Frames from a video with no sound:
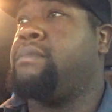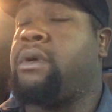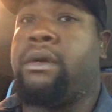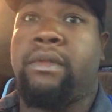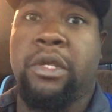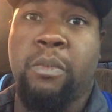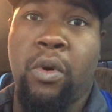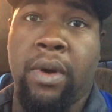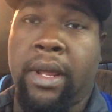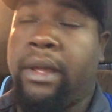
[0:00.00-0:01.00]
or this
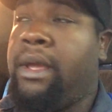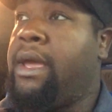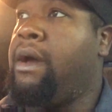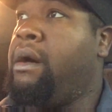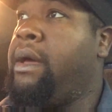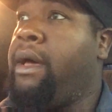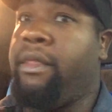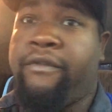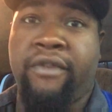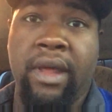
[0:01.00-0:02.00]
morning, on
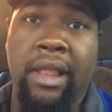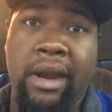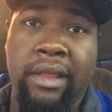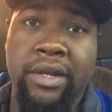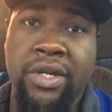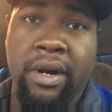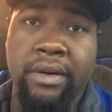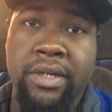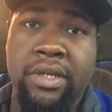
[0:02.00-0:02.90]
the front lawn of the church.